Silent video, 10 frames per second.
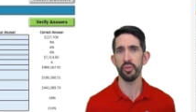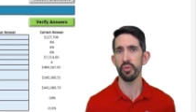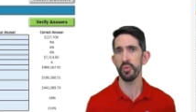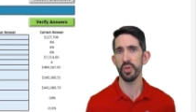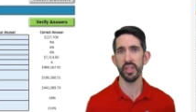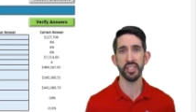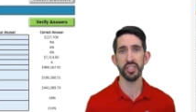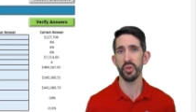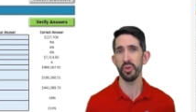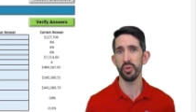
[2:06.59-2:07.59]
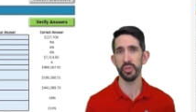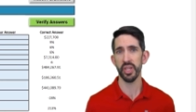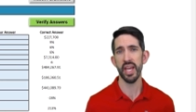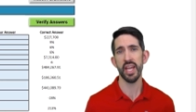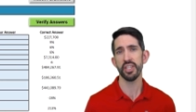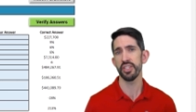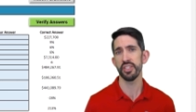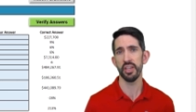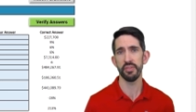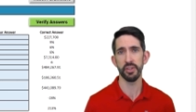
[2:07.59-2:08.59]
or really they just want to hold cash and
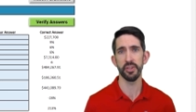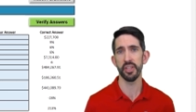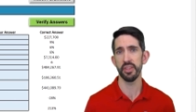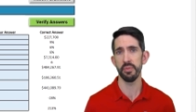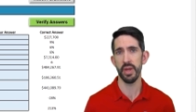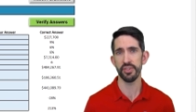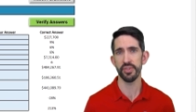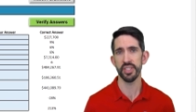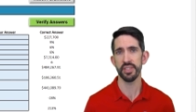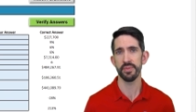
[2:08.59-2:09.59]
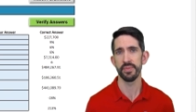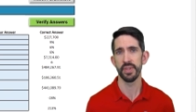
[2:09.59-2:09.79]
stuff underneath the mattress.